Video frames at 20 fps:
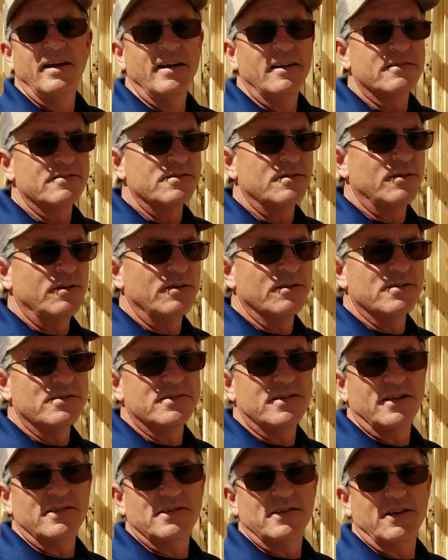So all the
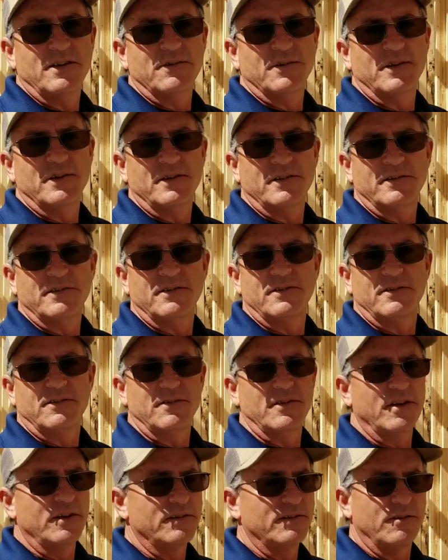studs that go in here are
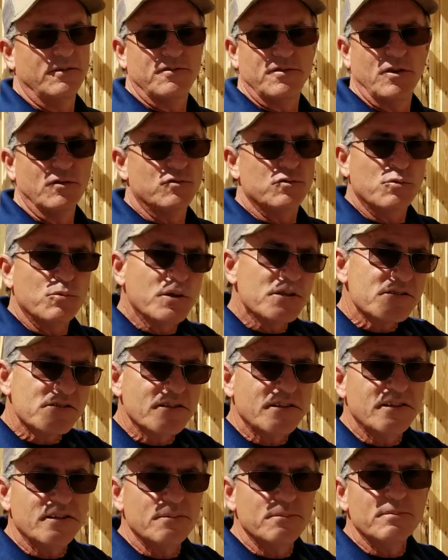not, there's no
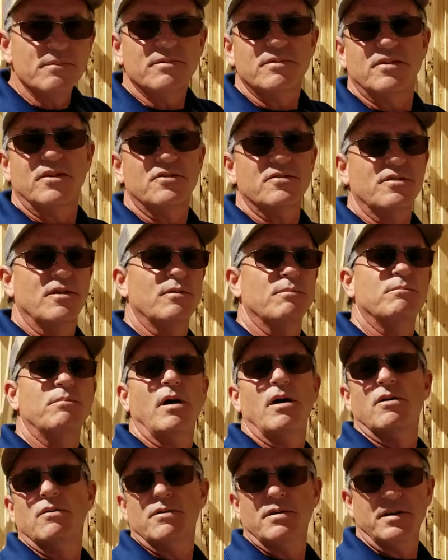twist in them, there's no
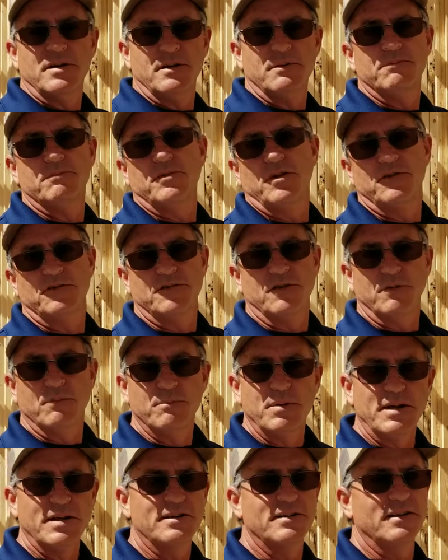bow in them, there's no
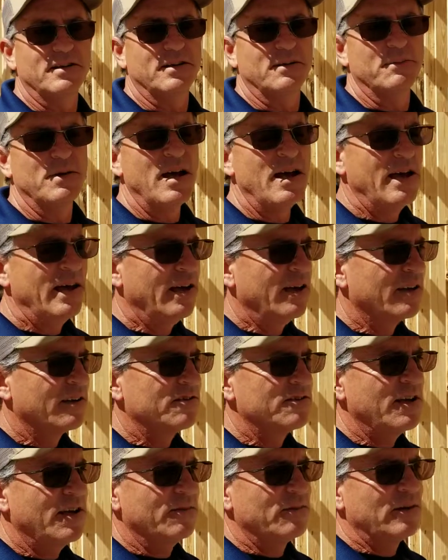bend in them,
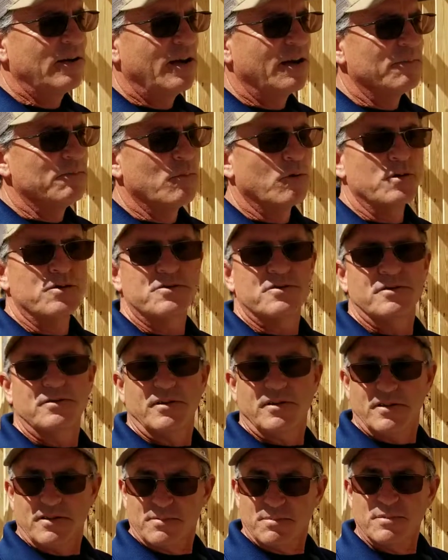because you have a lot of
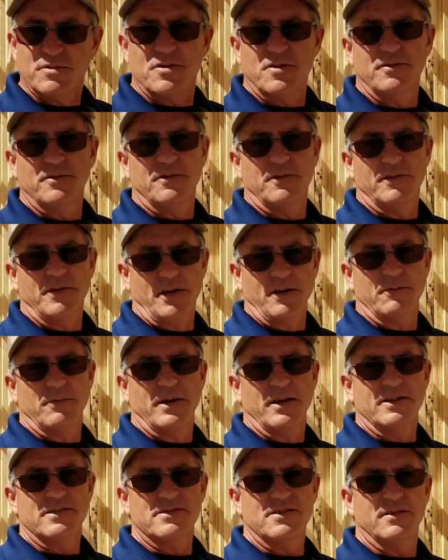moisture in this material
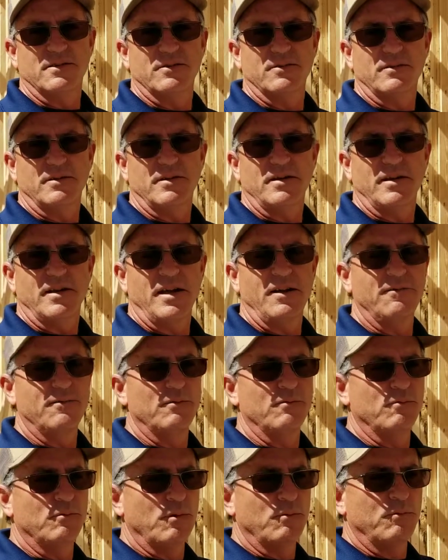anyway. So
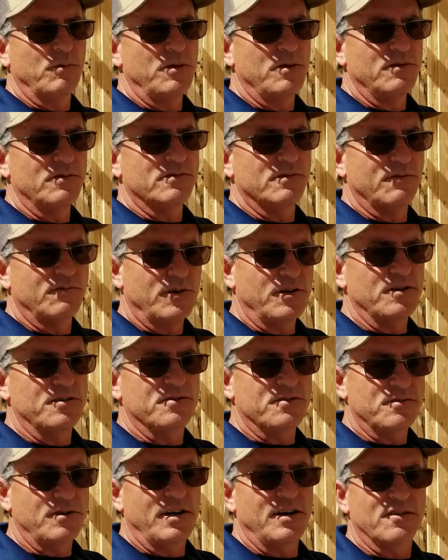even when we use the very
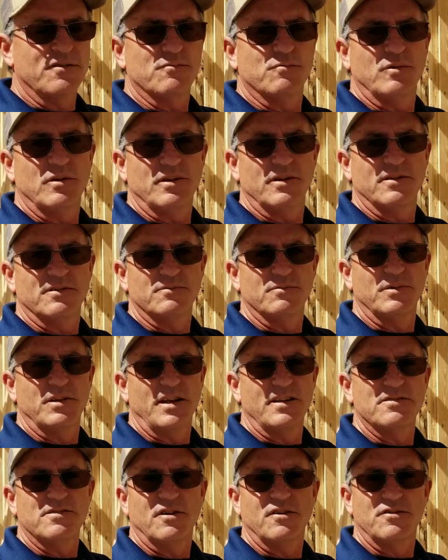straightest ones, when
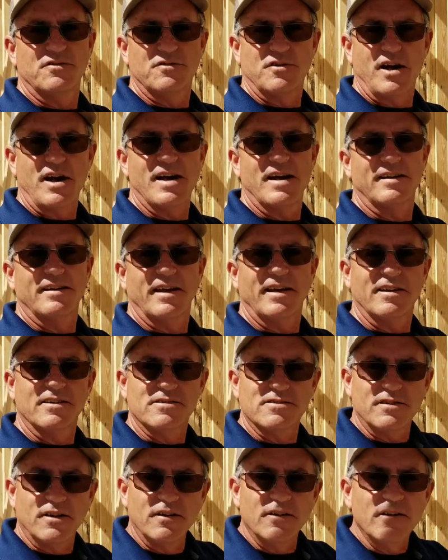they start drying, they can
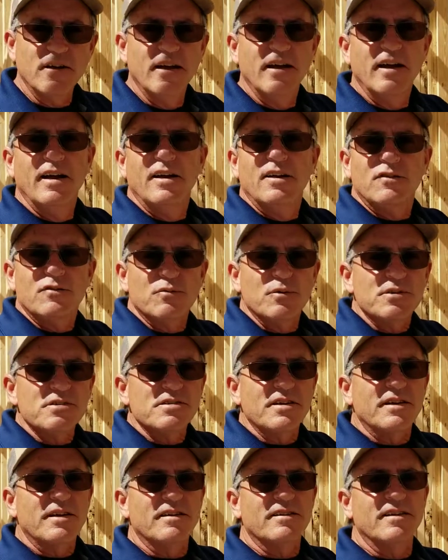start
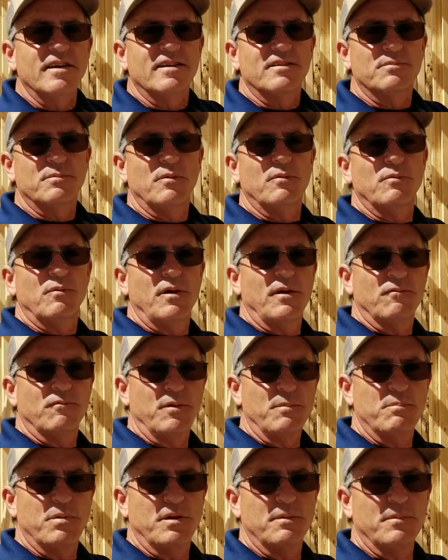twisting and things. But if
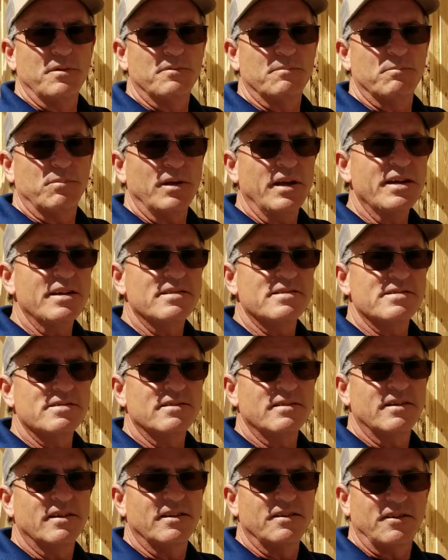we put them in place
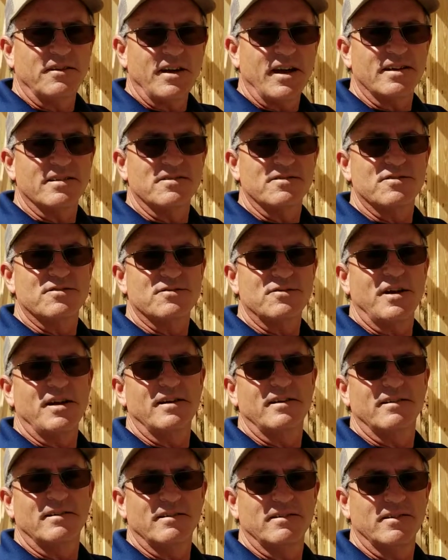and they're nice and
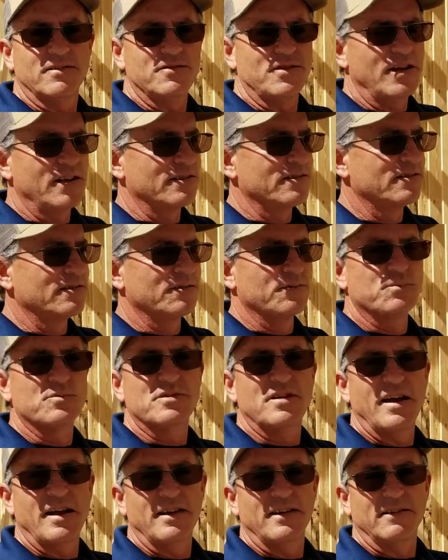straight, the chances of them
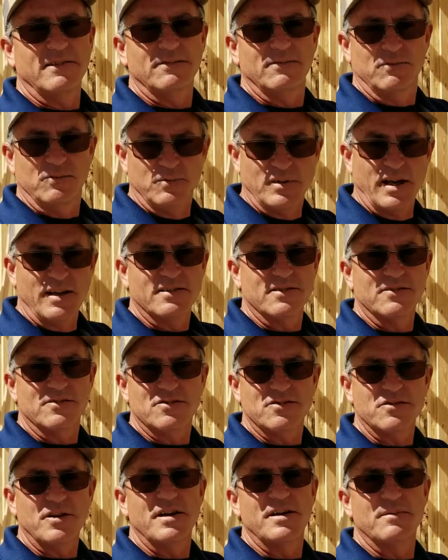staying nice and
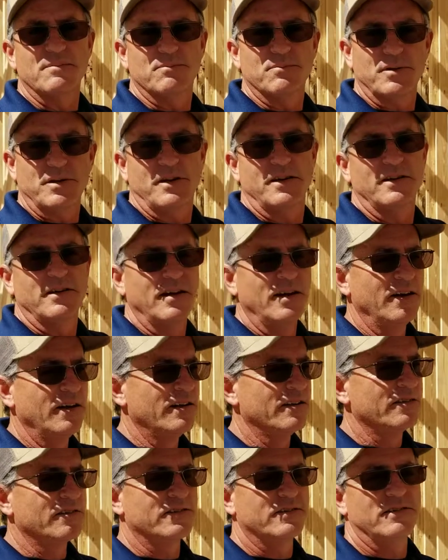straight and pretty
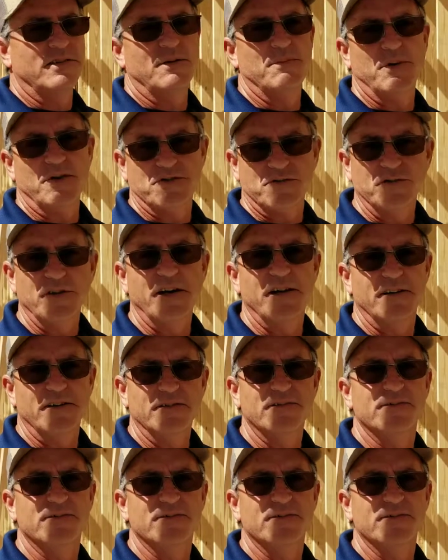are much greater.